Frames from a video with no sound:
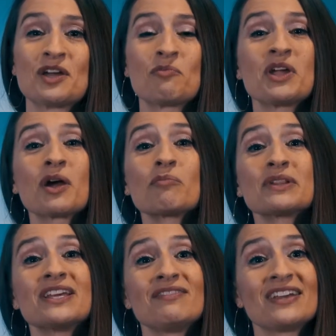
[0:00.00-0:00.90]
and we are
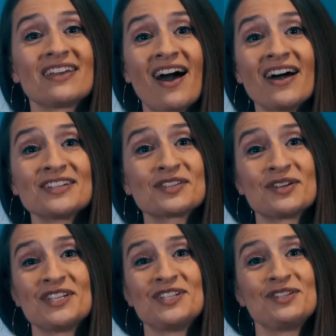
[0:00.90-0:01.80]
believing God is
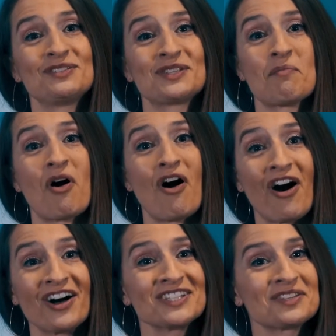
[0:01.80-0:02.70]
going to do some
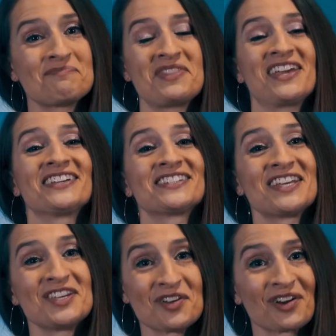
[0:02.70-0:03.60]
awesome things
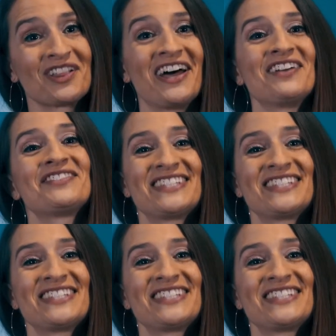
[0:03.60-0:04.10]
in your life